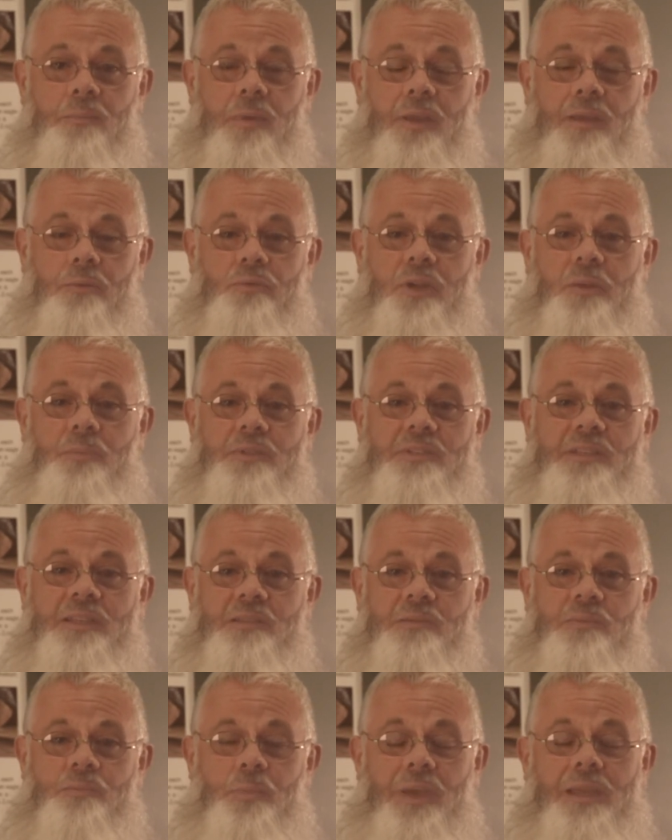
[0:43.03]
It
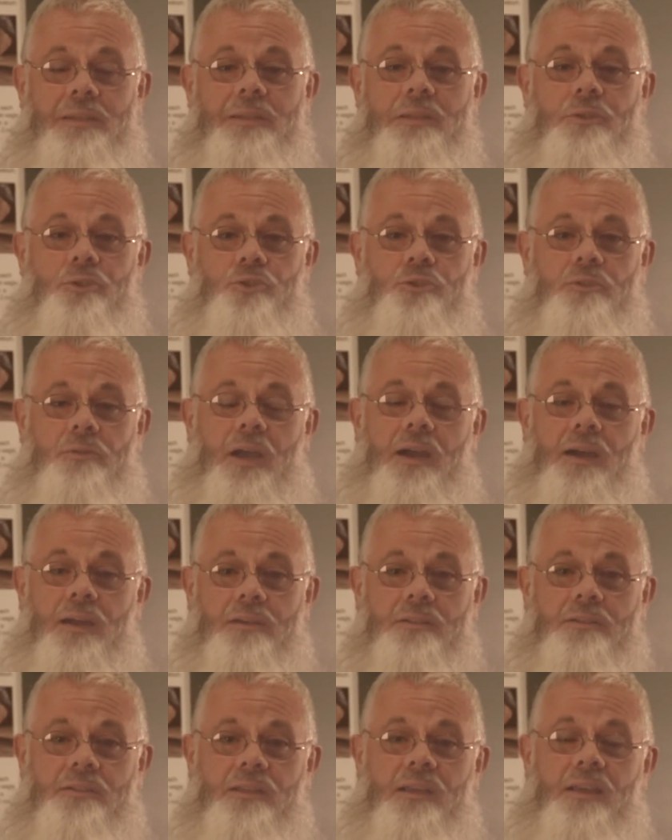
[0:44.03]
represents Pictish
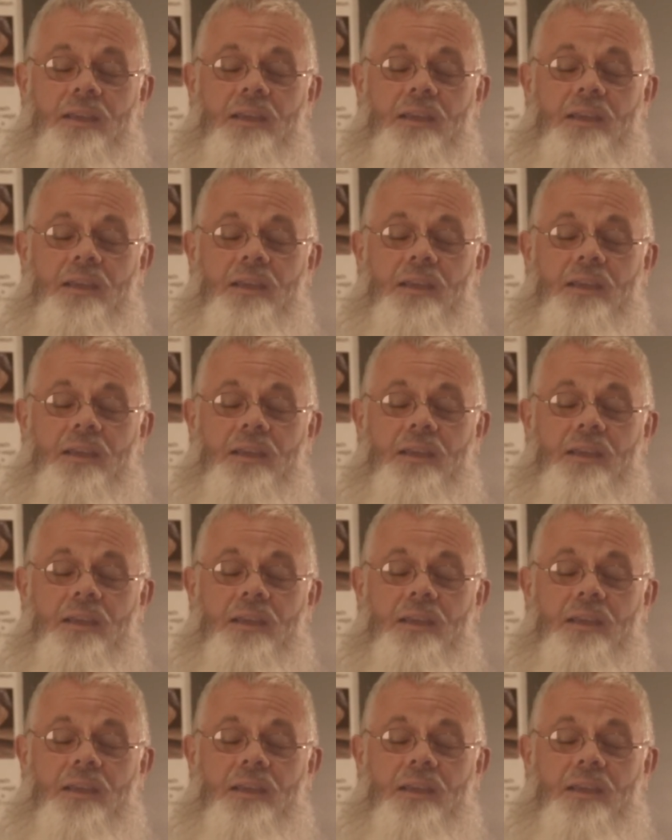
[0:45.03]
art